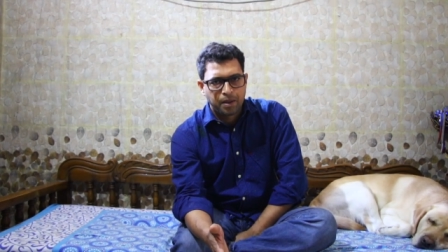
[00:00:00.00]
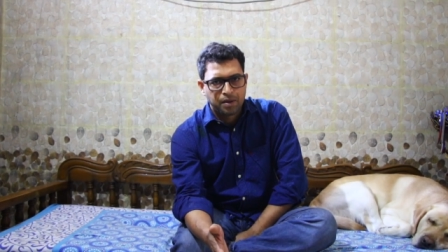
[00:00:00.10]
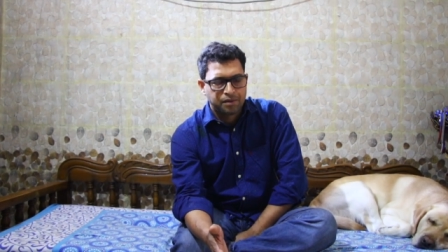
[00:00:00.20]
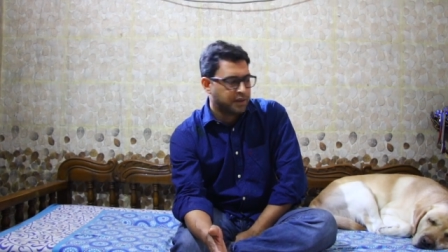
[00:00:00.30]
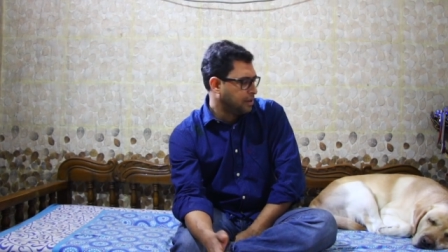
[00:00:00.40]

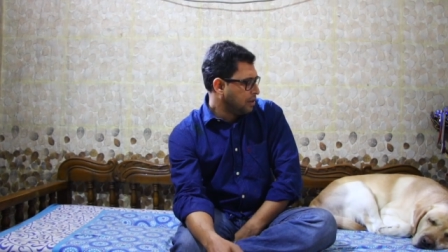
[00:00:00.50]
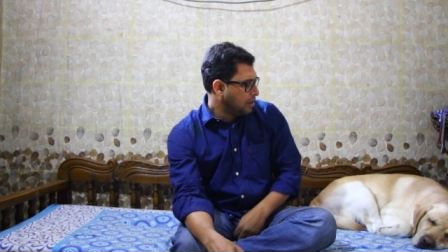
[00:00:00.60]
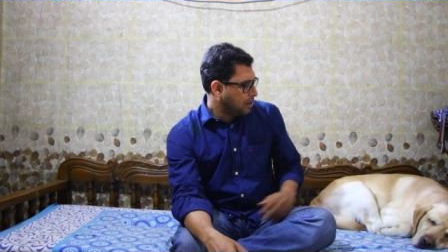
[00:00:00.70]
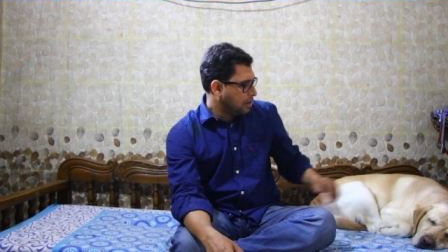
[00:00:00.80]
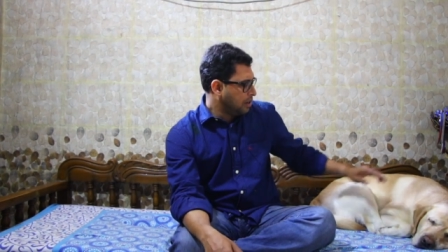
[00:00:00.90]
See,
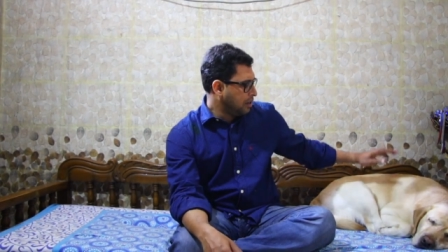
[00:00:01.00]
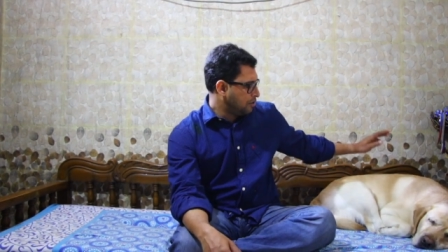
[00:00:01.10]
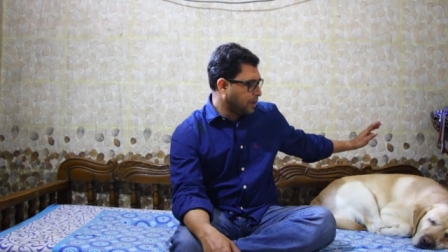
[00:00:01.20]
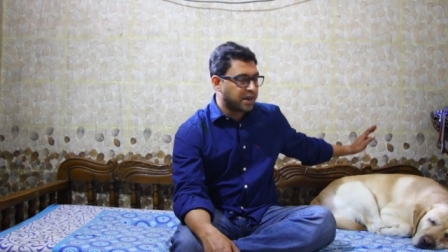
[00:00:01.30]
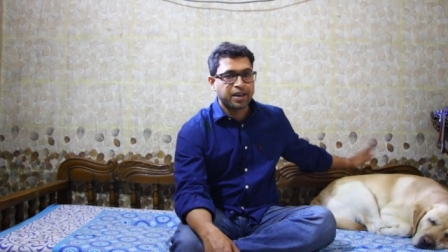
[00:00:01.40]
he is
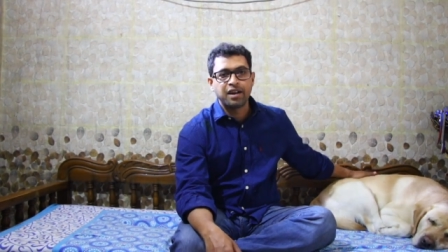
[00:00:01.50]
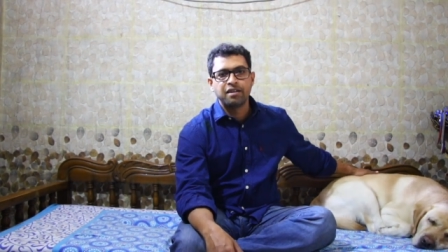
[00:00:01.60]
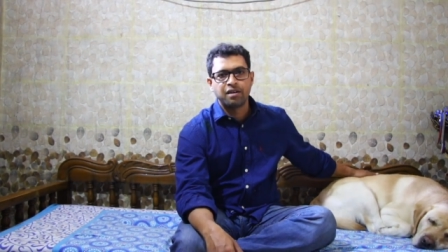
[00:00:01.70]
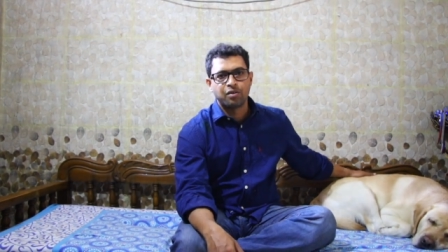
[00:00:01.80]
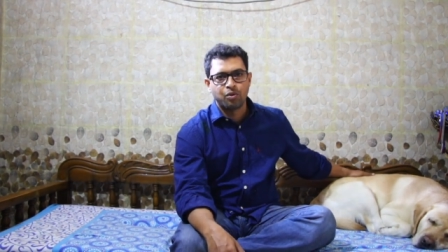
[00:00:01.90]
my
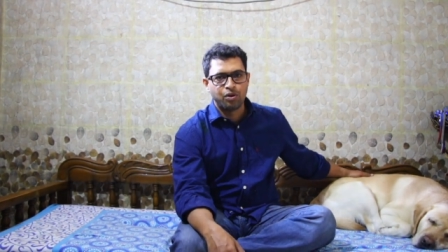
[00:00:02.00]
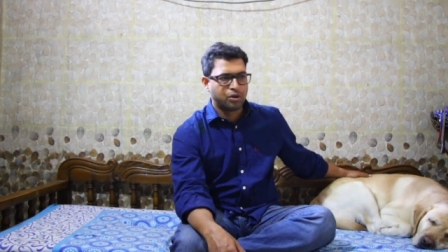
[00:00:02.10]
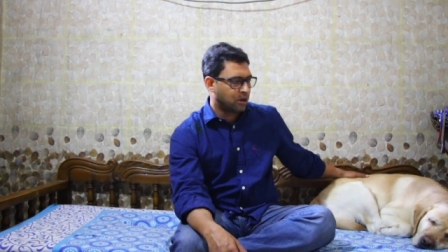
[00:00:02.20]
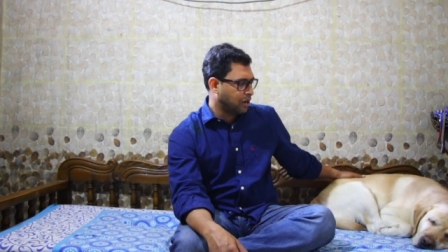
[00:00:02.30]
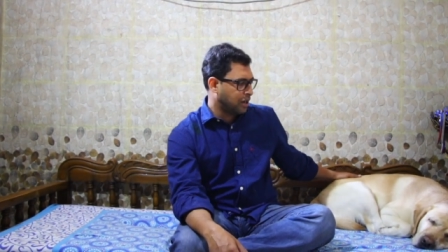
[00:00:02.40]
10-year-old
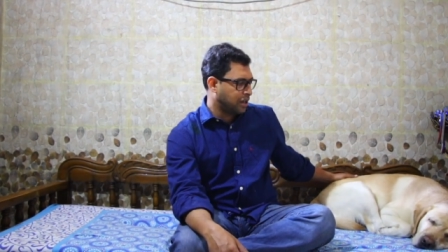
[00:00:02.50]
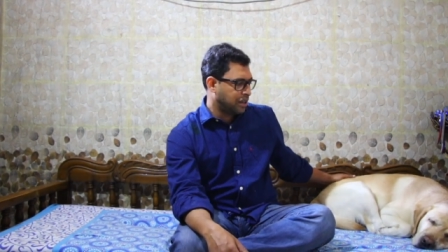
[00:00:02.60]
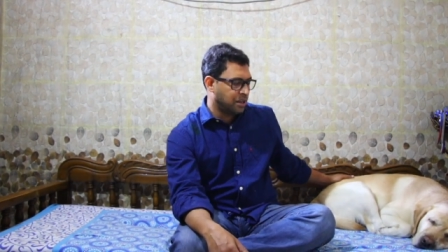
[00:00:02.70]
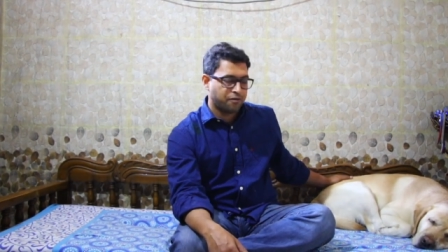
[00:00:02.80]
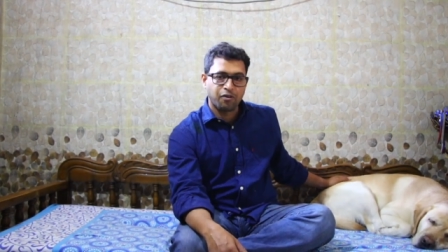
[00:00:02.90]
dog.
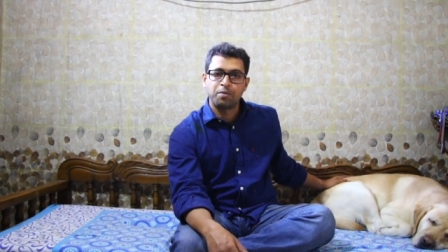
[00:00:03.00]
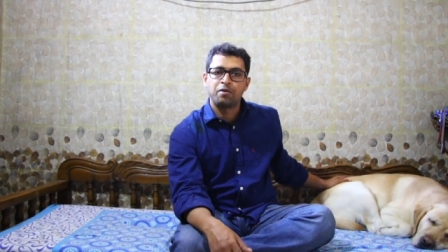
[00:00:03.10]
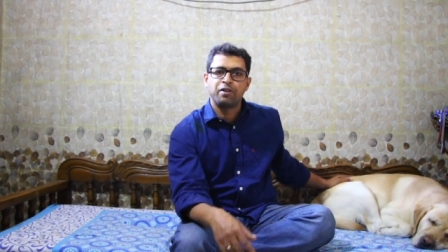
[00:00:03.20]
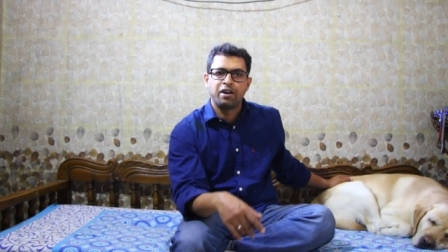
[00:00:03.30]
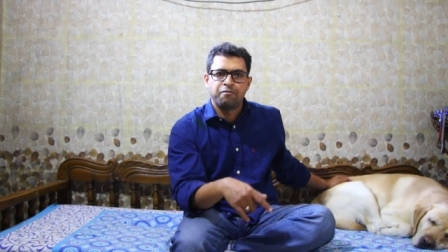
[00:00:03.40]
From the
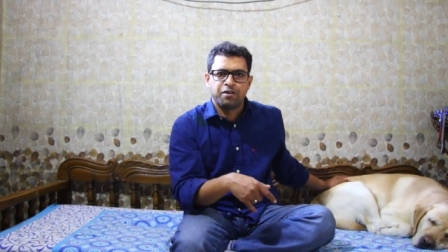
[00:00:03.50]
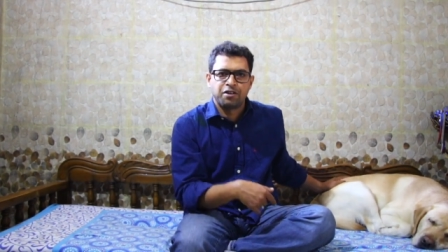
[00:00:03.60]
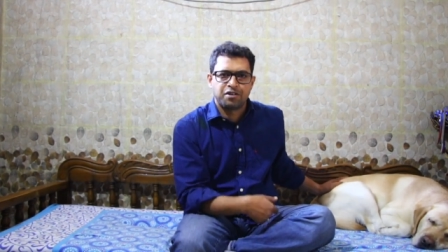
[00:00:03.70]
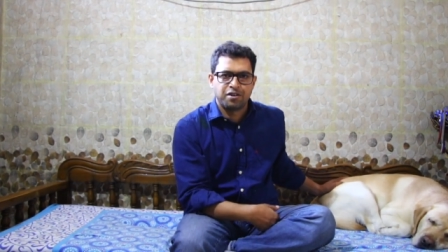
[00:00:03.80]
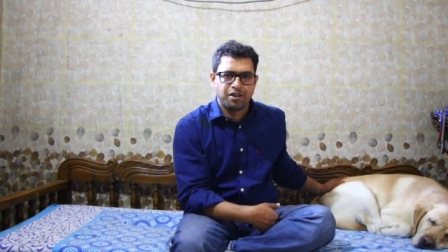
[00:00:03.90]
very
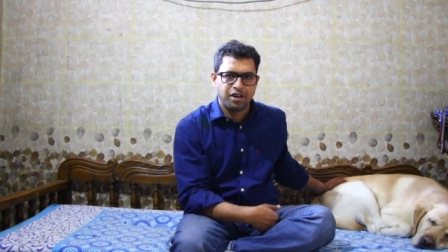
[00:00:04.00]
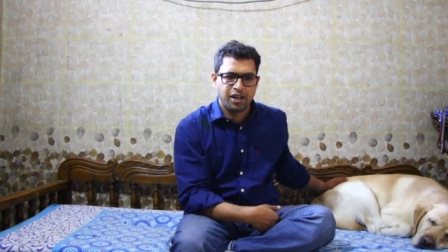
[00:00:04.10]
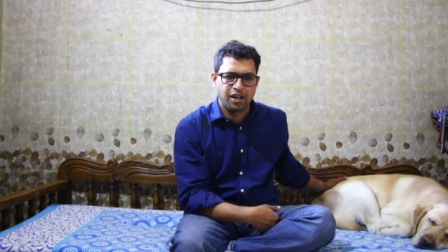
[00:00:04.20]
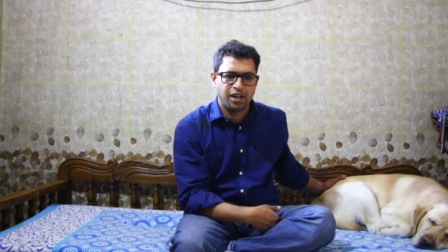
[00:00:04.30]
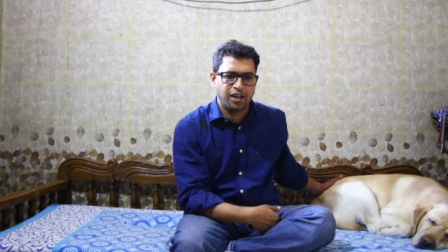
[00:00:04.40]
first
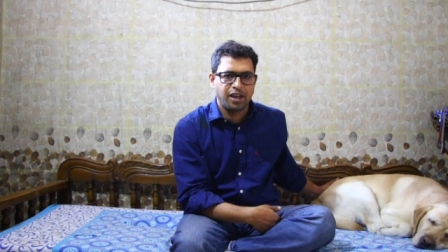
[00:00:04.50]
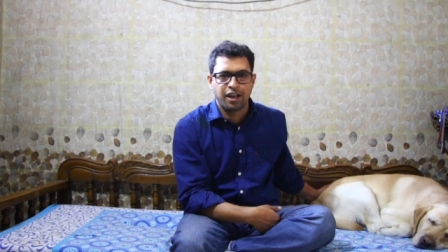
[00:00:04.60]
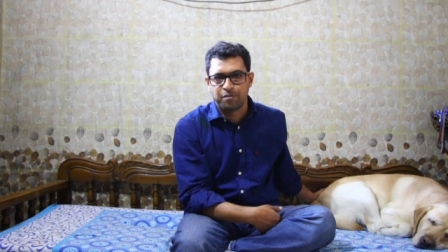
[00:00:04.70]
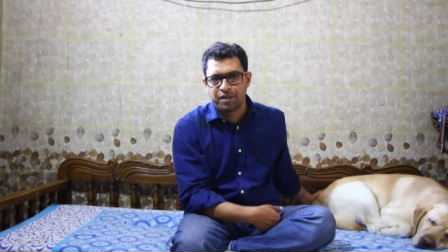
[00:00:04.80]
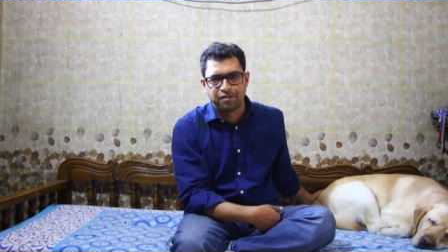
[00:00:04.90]
day, he
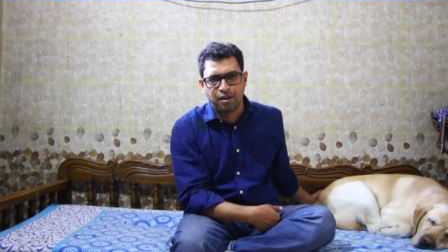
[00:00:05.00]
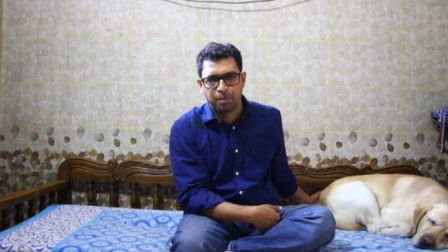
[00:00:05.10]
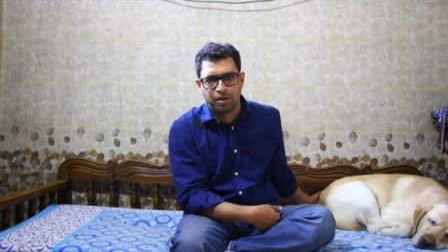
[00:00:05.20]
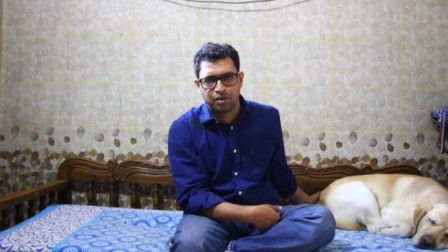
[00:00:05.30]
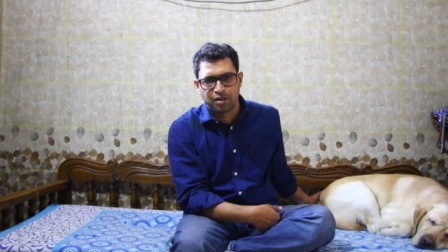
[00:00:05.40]
has been
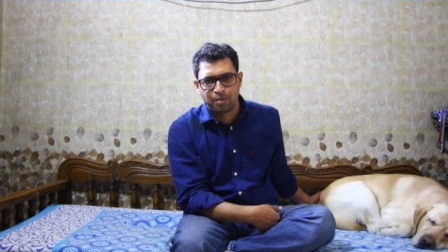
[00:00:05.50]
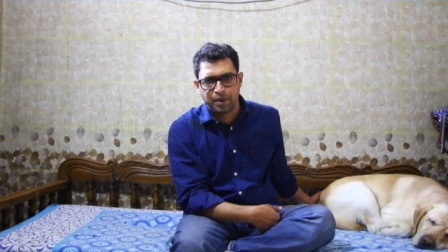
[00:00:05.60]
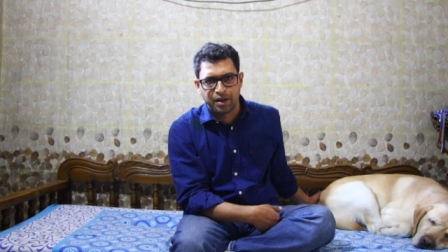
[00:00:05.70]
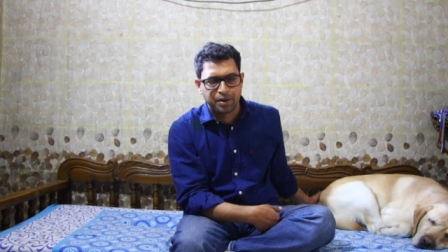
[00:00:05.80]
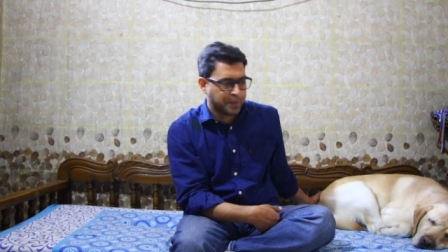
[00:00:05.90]
sleeping on the
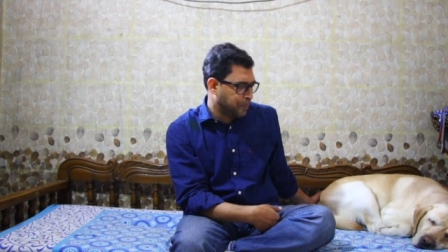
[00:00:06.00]
bed.